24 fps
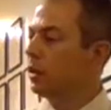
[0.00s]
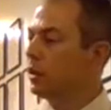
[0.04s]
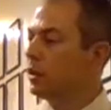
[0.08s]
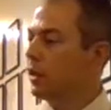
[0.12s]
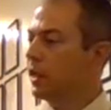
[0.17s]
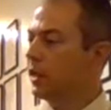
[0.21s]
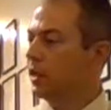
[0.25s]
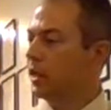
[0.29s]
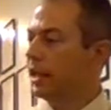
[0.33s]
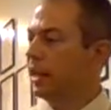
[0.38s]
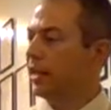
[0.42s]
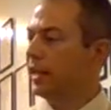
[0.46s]

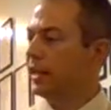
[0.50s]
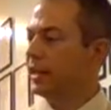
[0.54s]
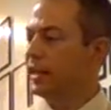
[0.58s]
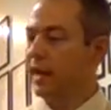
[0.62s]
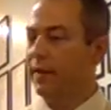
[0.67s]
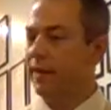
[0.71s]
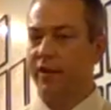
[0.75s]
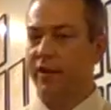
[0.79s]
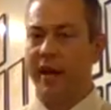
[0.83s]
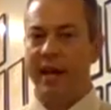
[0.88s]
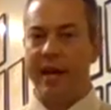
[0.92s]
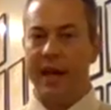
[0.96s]
and lay like
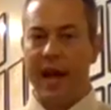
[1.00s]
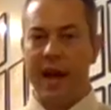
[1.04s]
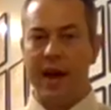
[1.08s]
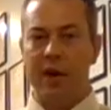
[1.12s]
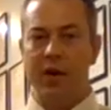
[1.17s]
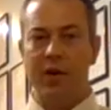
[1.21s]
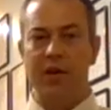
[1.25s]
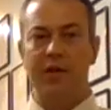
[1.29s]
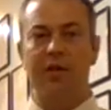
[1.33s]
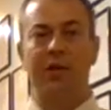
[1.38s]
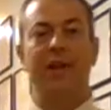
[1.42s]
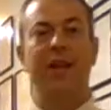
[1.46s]
that for 8
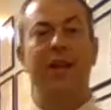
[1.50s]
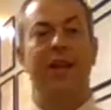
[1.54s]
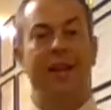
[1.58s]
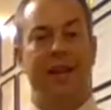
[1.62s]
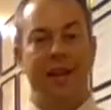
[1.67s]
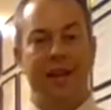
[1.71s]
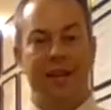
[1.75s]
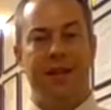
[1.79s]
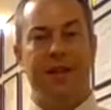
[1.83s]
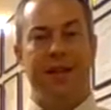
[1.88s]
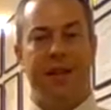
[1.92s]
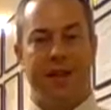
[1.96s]
hours,
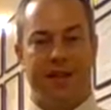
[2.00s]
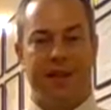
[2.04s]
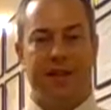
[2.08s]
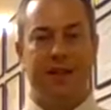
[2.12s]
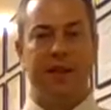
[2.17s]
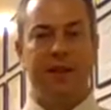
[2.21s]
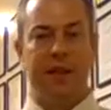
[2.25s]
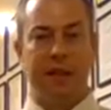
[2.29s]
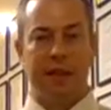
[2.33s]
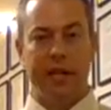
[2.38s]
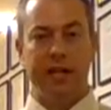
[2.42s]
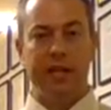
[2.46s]
it's
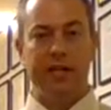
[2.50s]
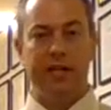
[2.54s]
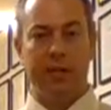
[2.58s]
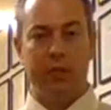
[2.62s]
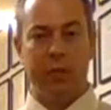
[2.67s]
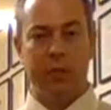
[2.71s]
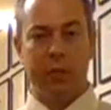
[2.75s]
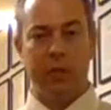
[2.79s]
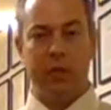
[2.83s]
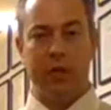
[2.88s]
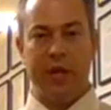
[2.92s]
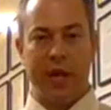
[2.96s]
going to lead
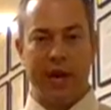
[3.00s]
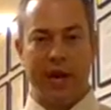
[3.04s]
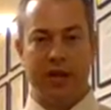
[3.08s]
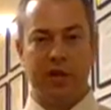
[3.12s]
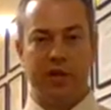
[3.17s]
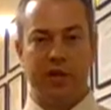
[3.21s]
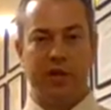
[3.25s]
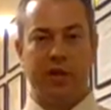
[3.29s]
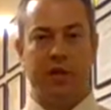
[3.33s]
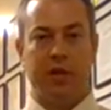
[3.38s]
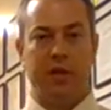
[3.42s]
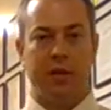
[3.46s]
to
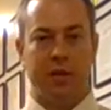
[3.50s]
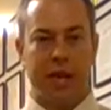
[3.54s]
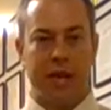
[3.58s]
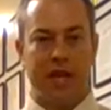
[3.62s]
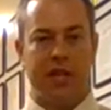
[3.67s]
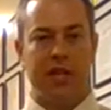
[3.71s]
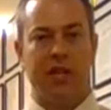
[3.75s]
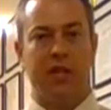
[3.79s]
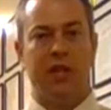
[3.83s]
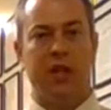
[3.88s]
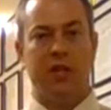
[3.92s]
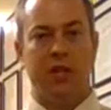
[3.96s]
extra
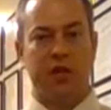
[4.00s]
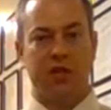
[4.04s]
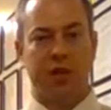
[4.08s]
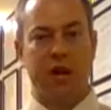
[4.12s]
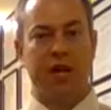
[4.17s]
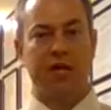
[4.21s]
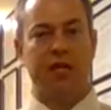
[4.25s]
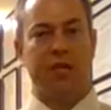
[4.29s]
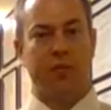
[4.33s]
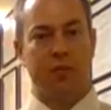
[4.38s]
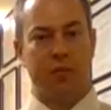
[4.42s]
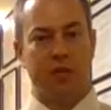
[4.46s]
tension and
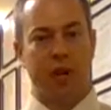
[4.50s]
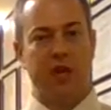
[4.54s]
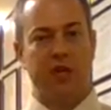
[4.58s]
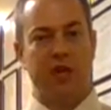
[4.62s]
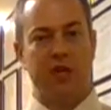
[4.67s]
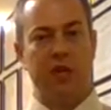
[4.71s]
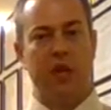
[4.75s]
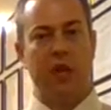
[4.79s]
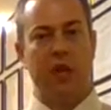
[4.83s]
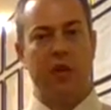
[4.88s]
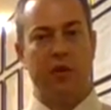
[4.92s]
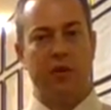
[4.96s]
stress and
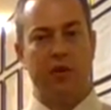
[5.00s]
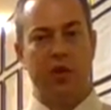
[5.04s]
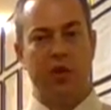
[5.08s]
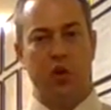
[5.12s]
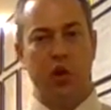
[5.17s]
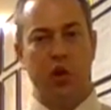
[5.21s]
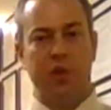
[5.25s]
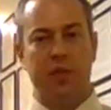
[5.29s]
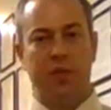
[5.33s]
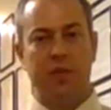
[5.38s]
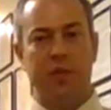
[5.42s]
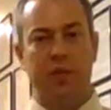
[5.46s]
pressure on those
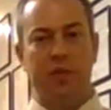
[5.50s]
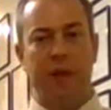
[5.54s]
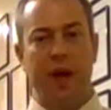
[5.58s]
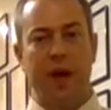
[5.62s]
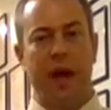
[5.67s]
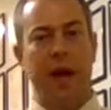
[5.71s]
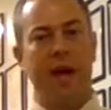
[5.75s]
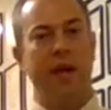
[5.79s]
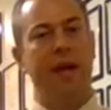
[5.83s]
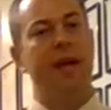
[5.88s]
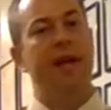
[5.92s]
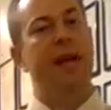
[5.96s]
joints in your
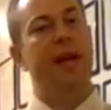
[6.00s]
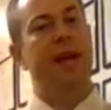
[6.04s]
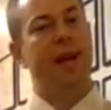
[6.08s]
spine.